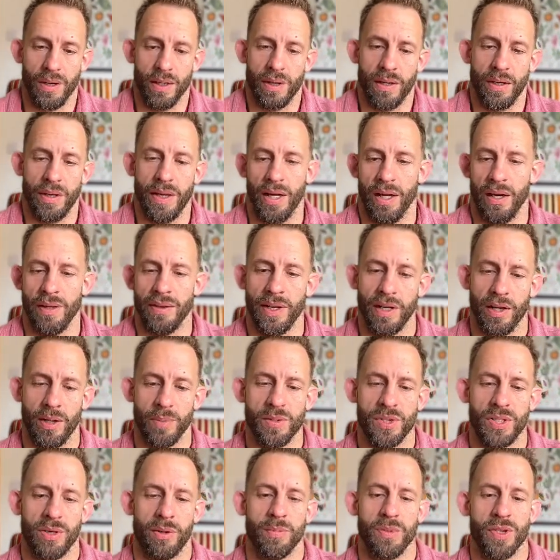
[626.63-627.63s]
yeah, and then I'm
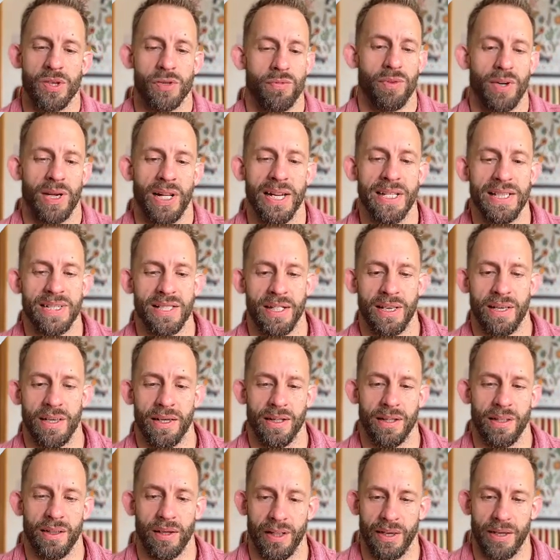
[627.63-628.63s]
just relating
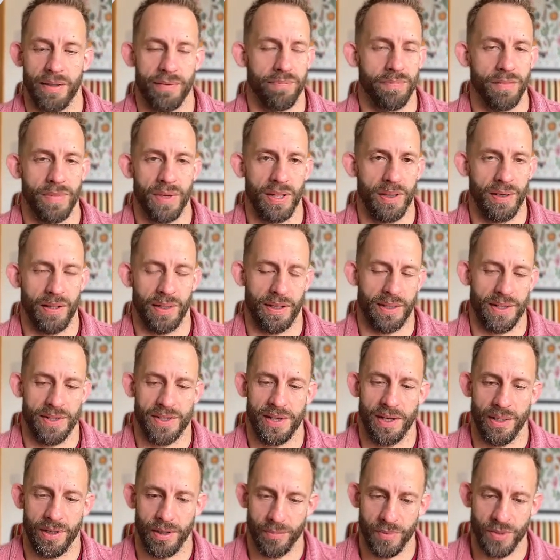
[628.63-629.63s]
it, like I
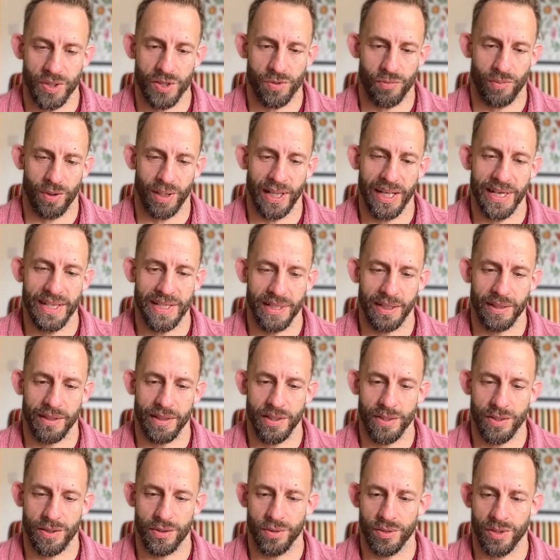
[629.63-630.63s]
said, I'm just relating
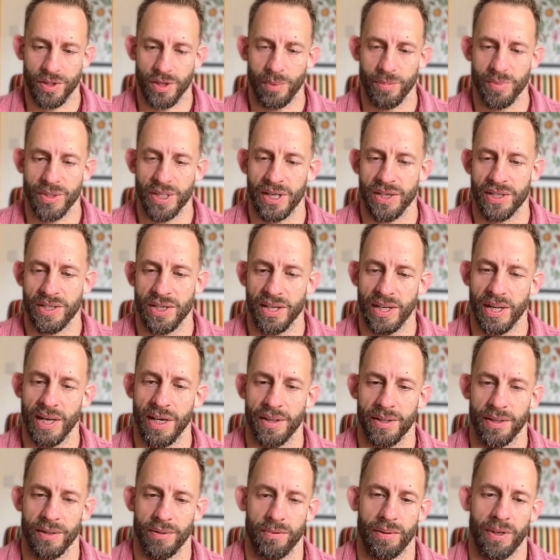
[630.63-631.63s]
these two subjects
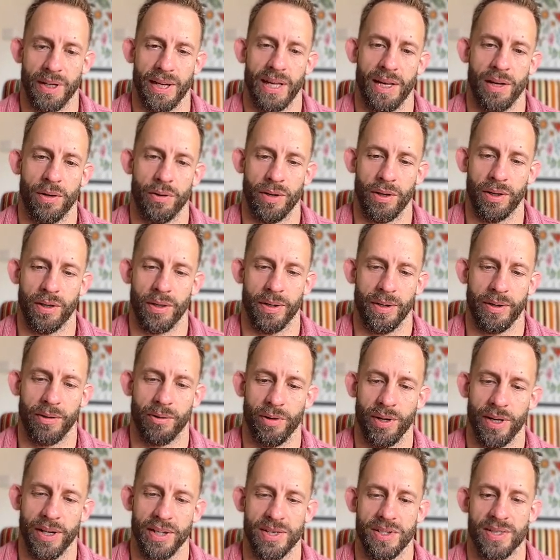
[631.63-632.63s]
together, right? How can I
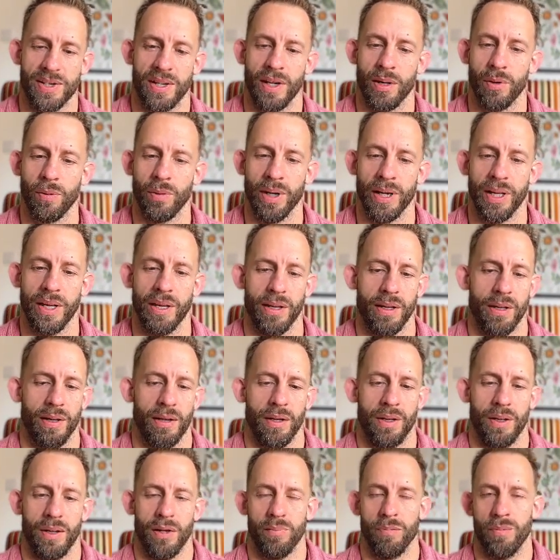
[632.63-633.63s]
create a segue
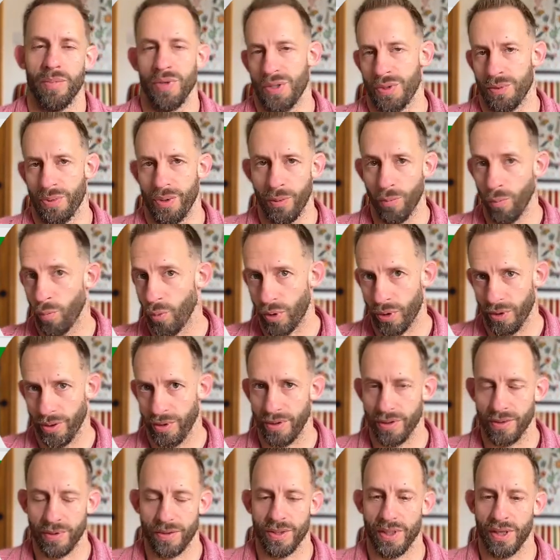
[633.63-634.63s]
between one
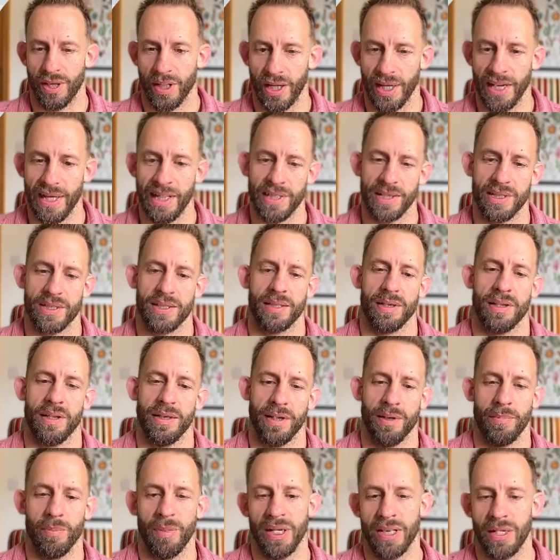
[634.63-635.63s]
to the next and
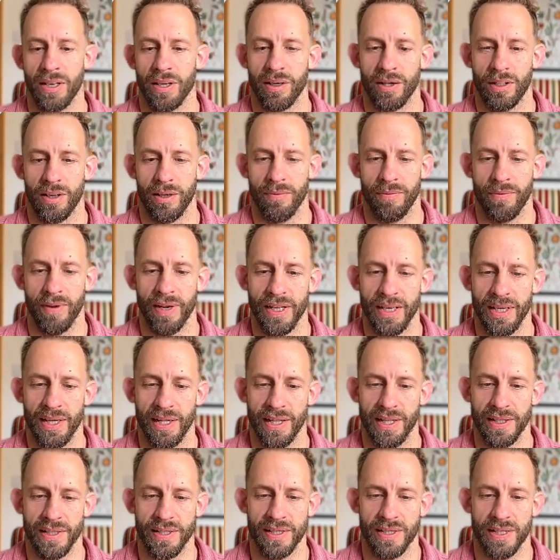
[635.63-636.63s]
then make it kind of vaguely
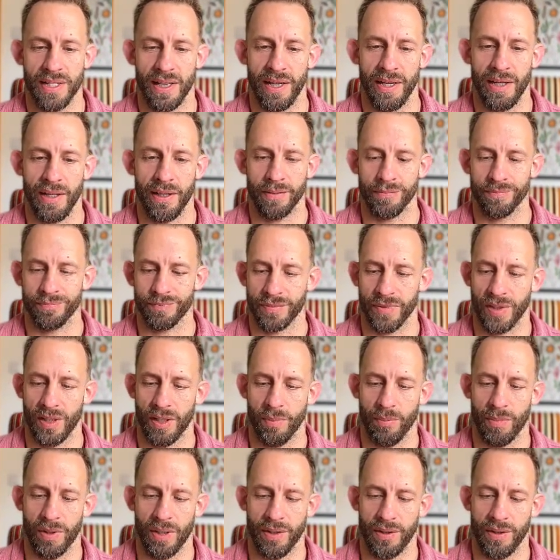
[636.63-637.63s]
entertaining?
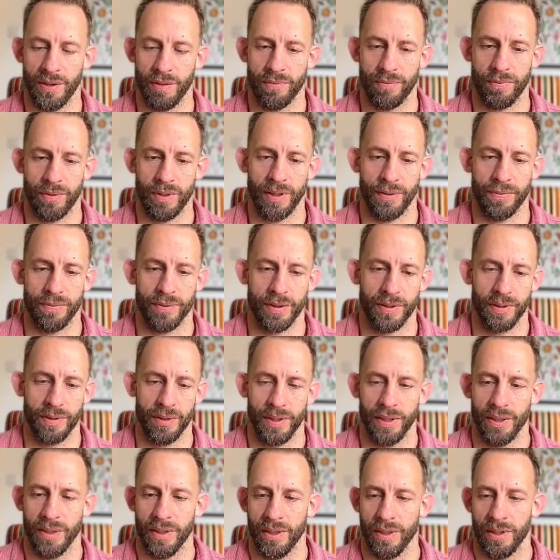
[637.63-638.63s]
I think fluffed,
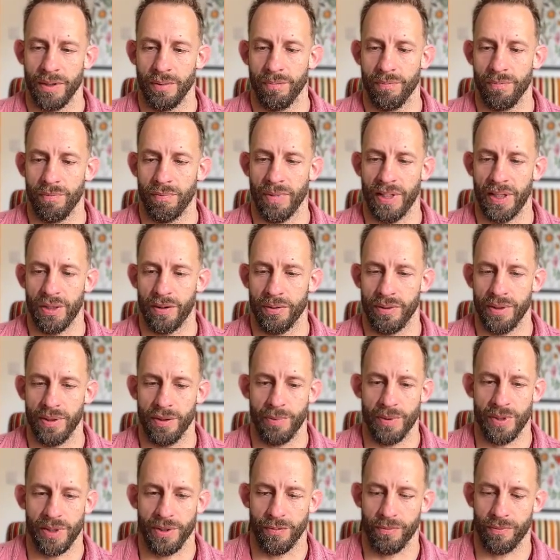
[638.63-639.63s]
hang on, there
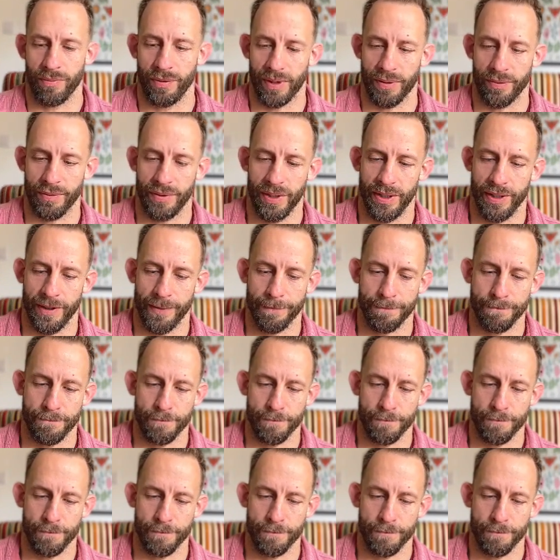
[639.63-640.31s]
we go, fluffed here,